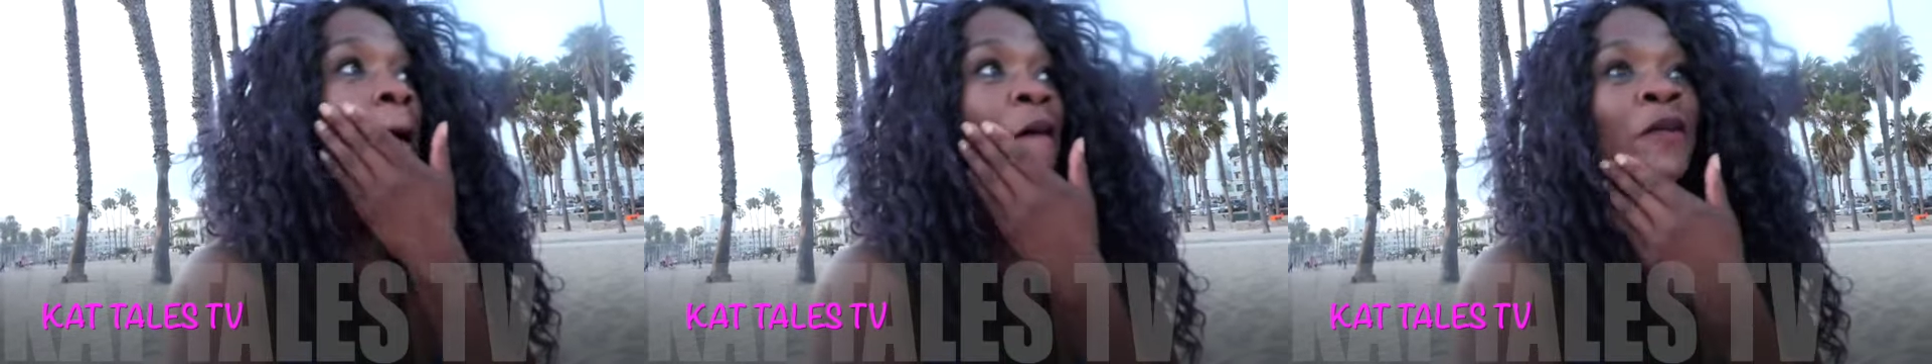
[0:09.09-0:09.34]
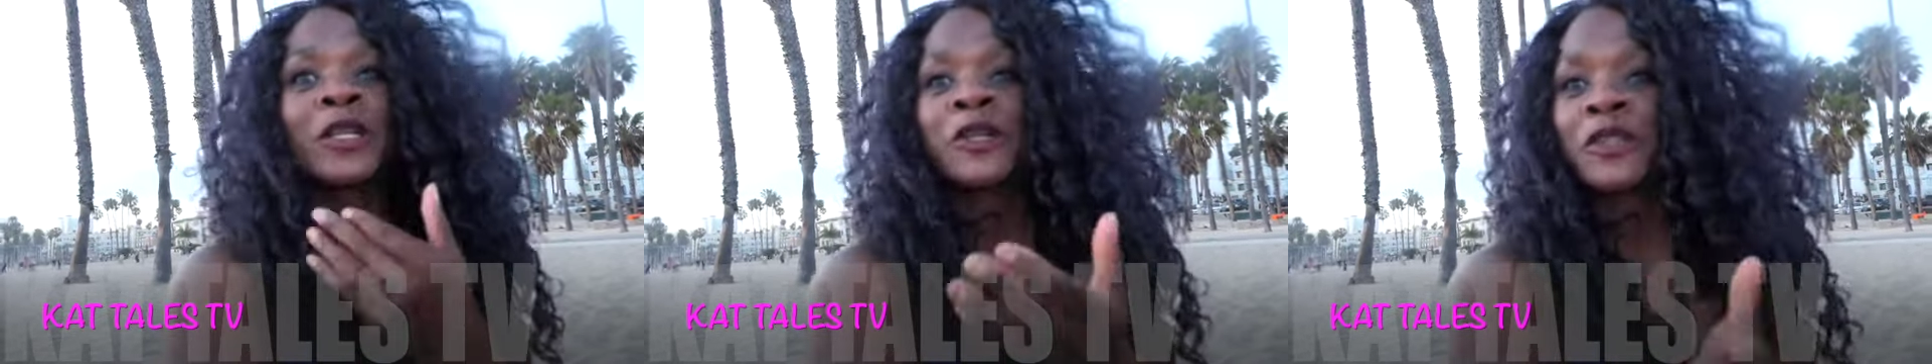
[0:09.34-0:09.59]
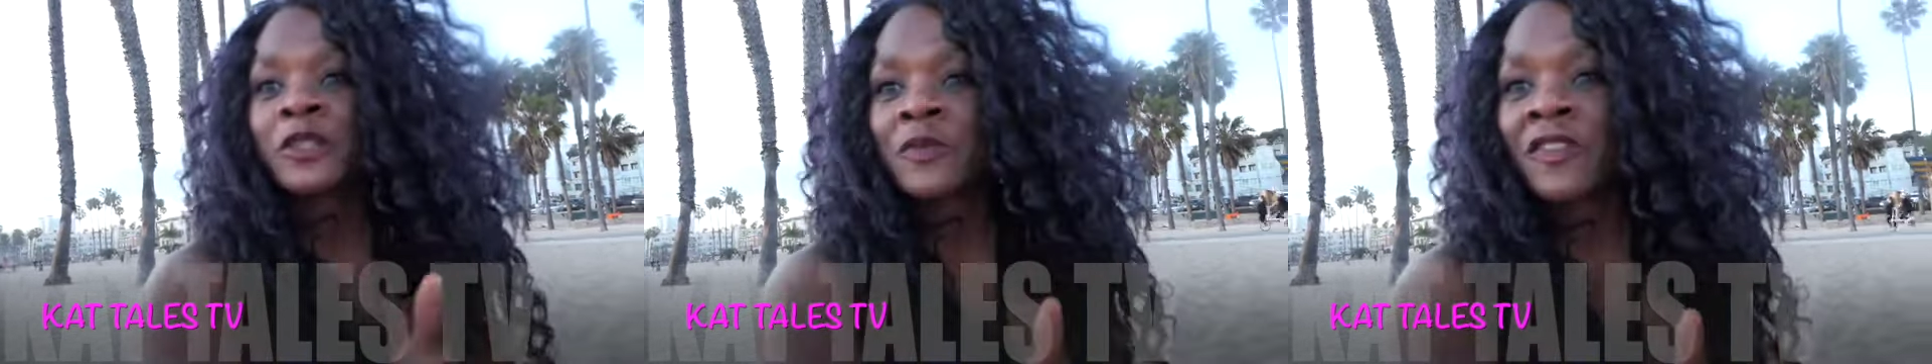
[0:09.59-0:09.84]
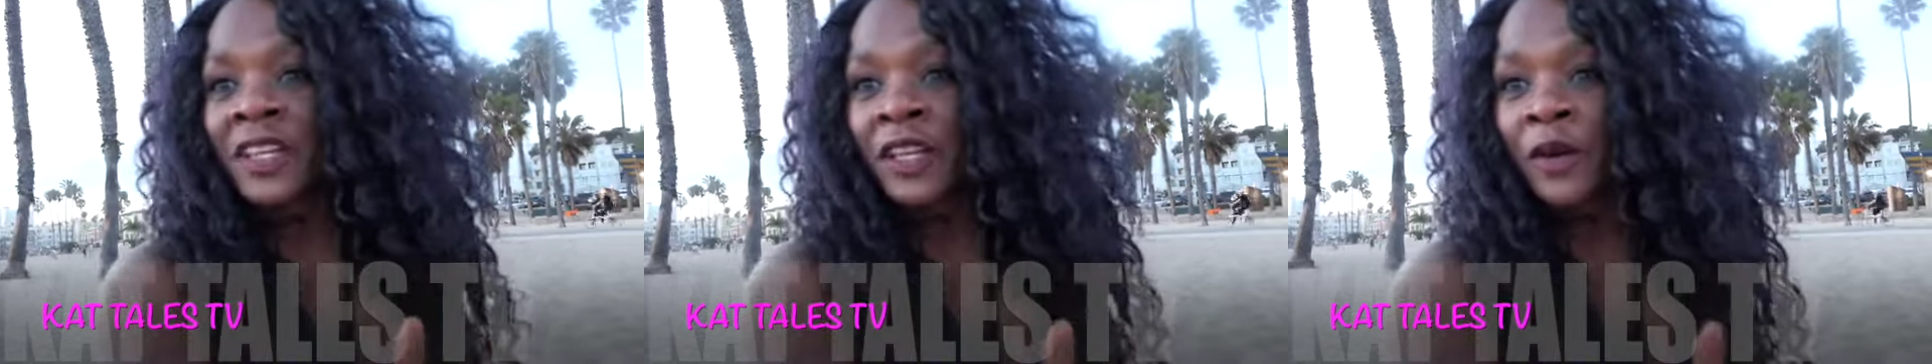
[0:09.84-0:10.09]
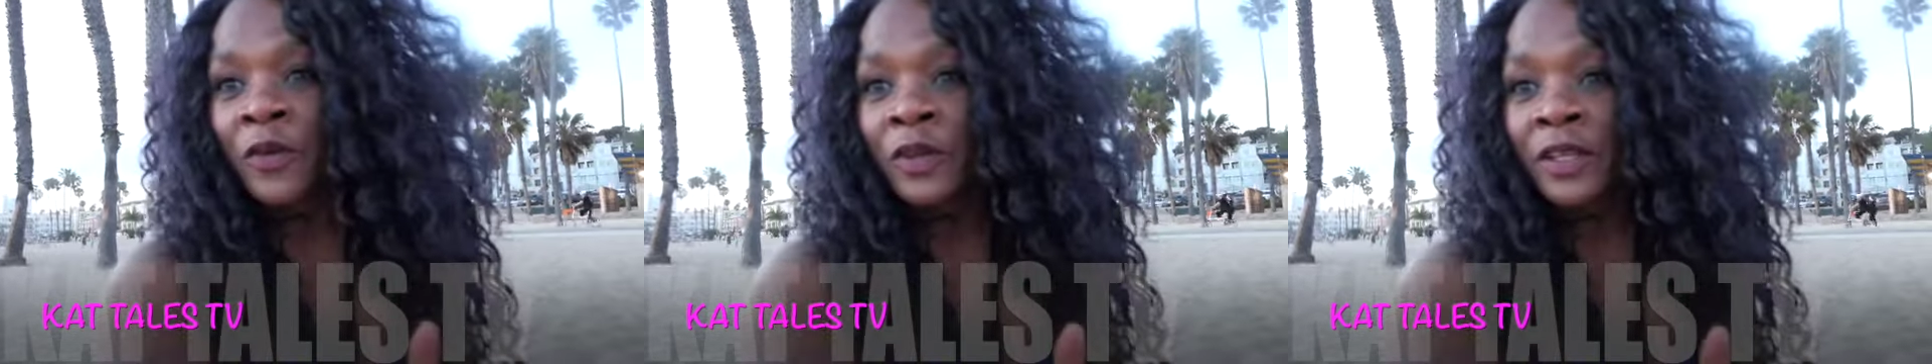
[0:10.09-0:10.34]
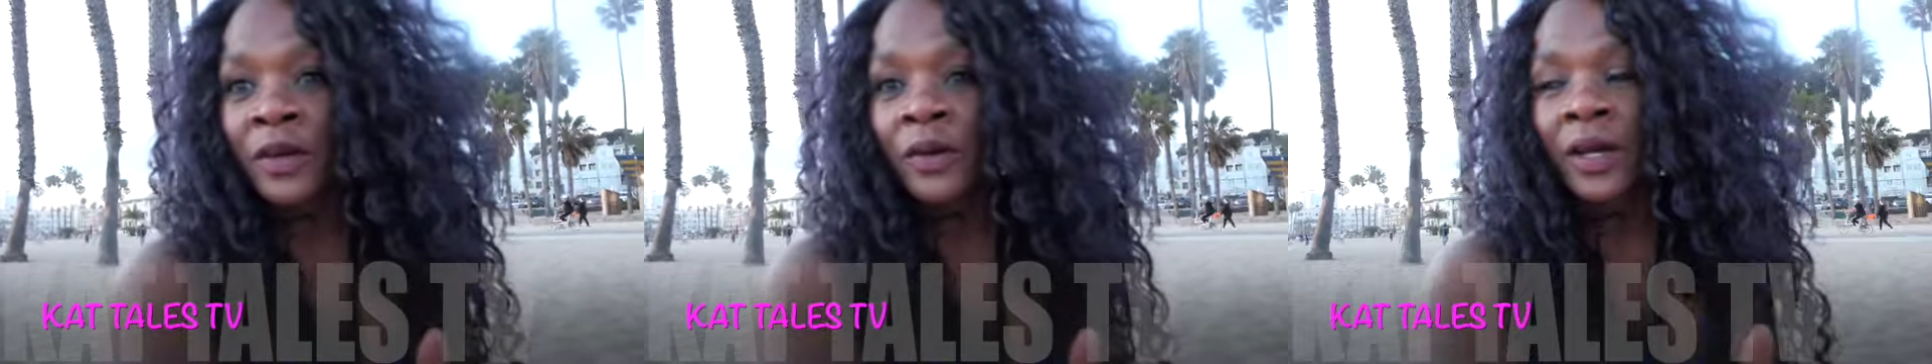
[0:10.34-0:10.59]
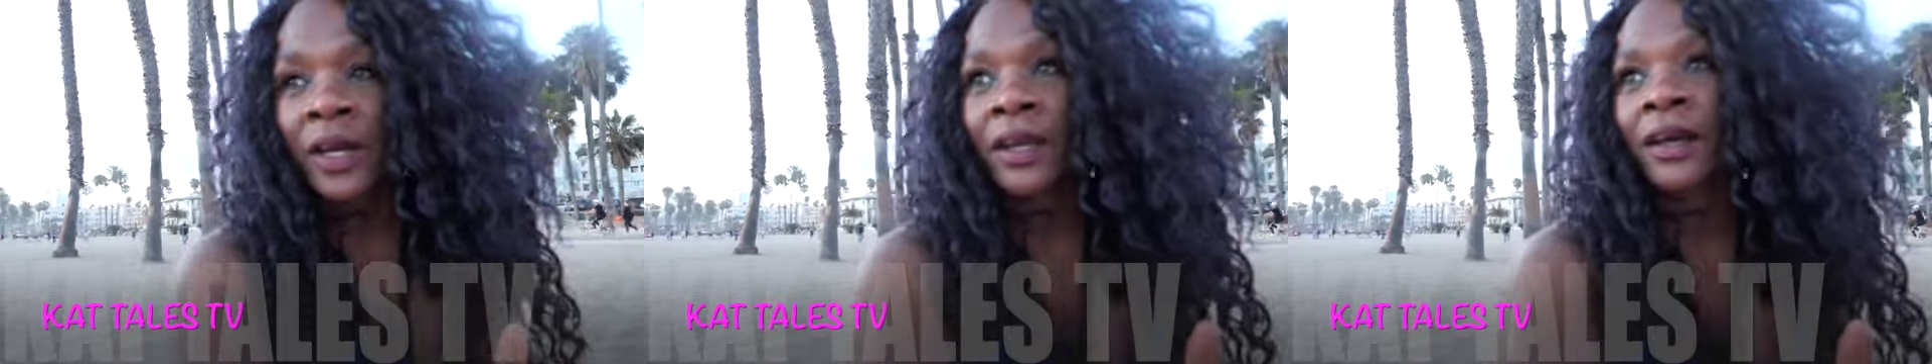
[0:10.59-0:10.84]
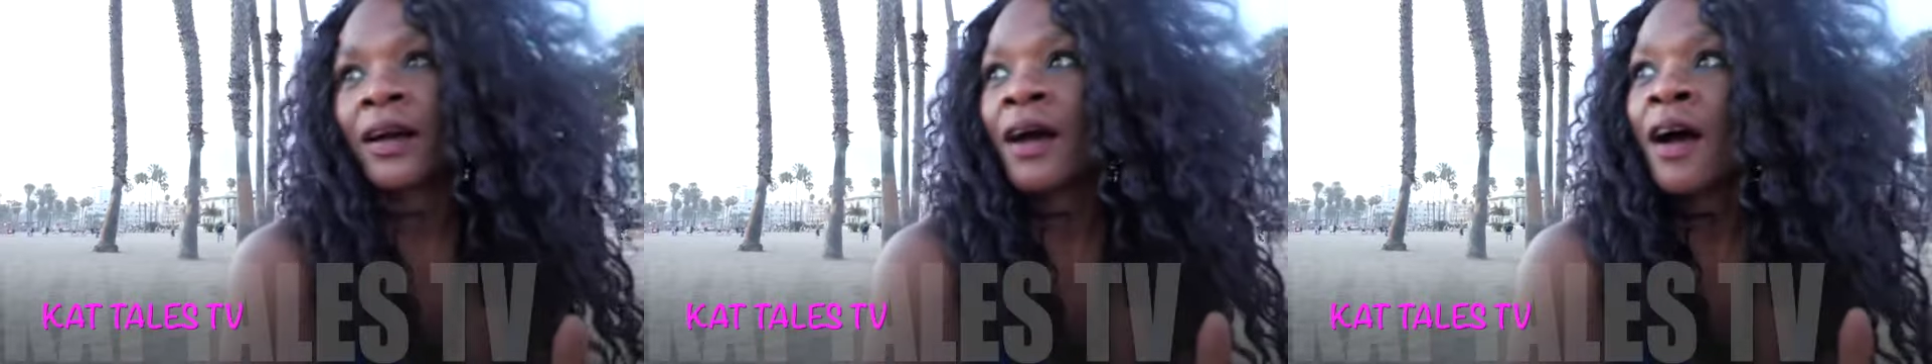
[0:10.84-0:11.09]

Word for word: I want to do this video really quick.